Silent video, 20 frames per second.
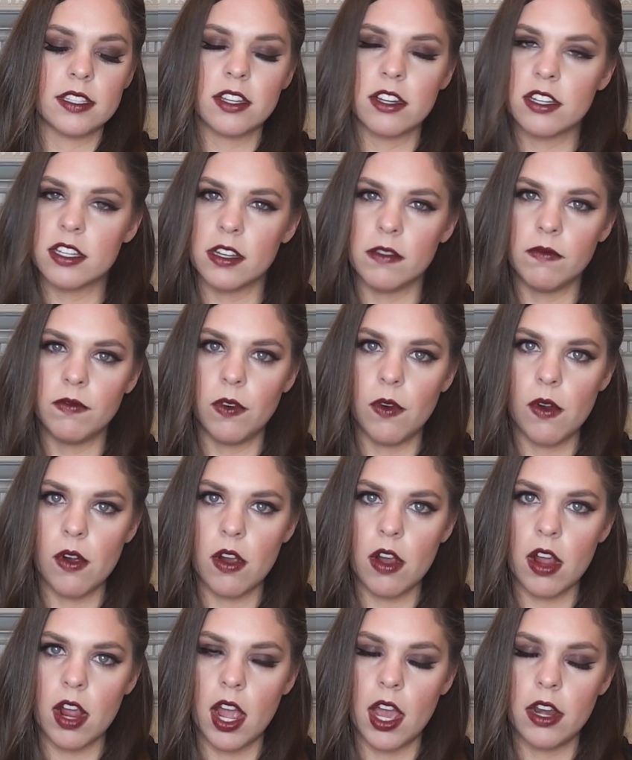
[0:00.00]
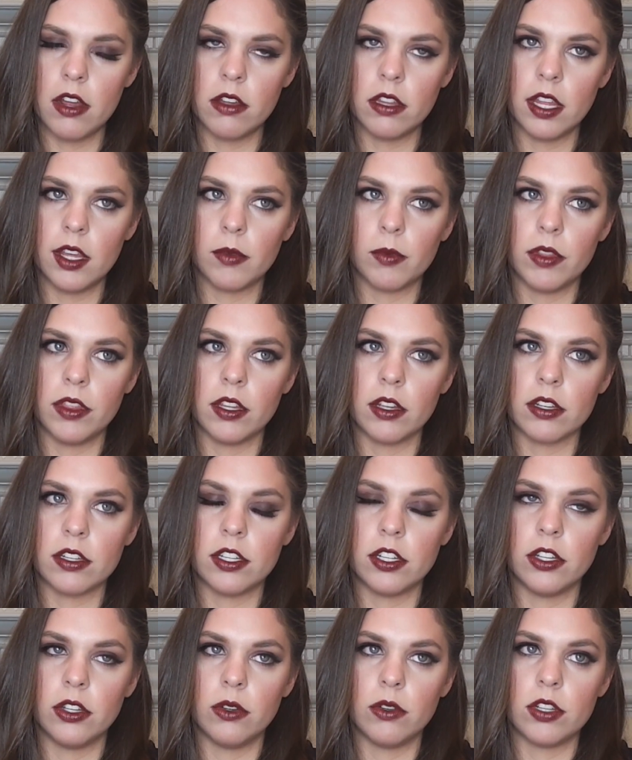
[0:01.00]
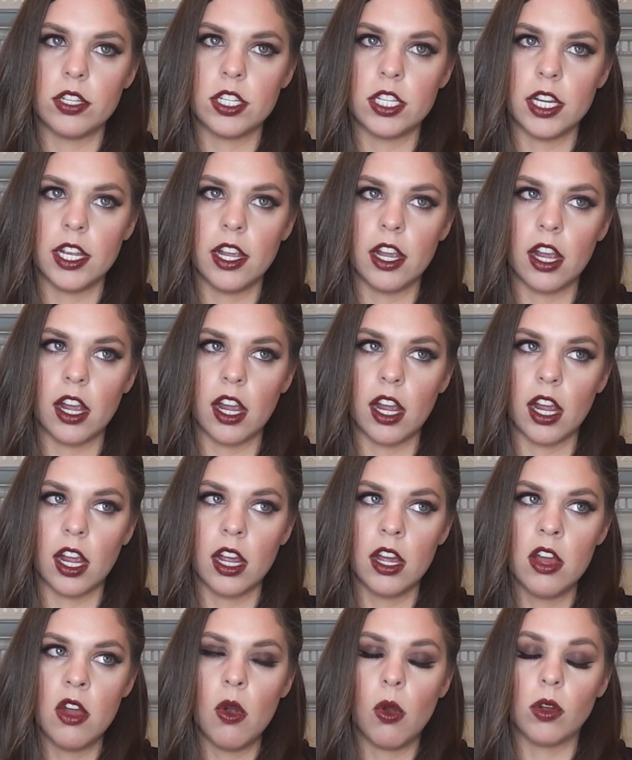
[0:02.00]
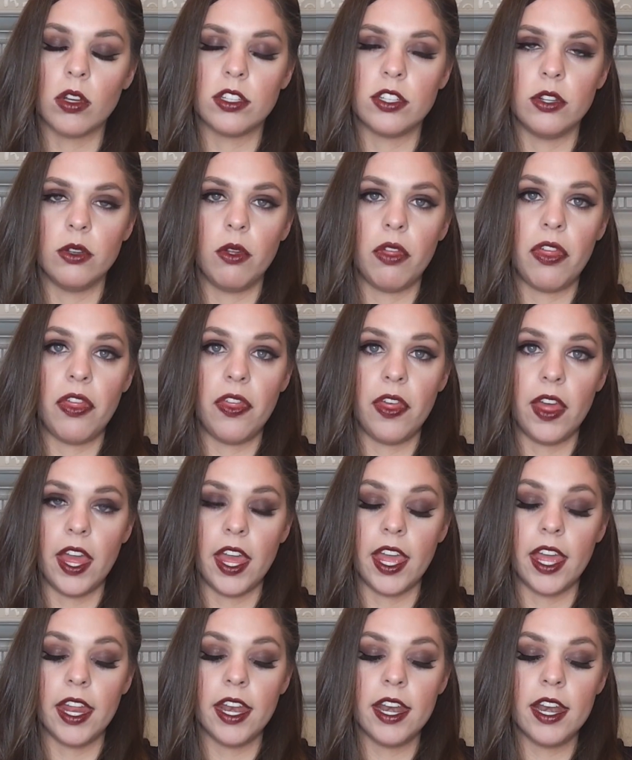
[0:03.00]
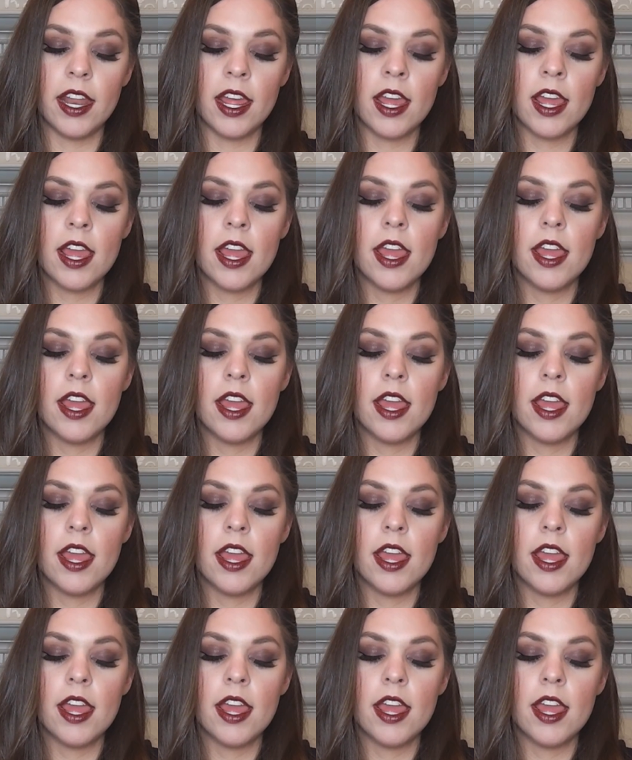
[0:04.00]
searching for. I don't like when they're too sheer or too thin.